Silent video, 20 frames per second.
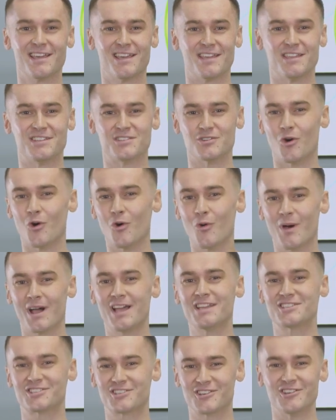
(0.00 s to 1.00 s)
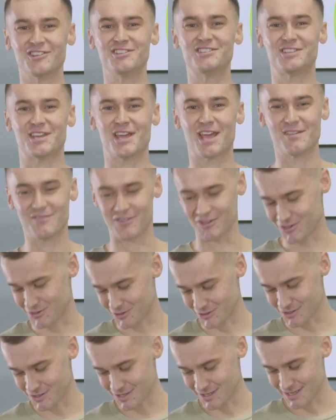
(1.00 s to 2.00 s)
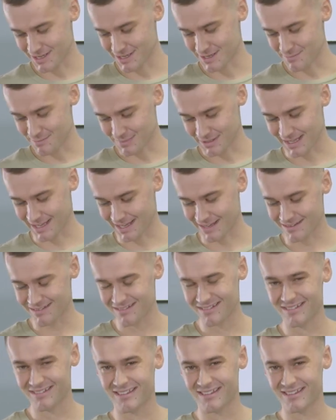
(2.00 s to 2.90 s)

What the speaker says: It's always good to have a good plan.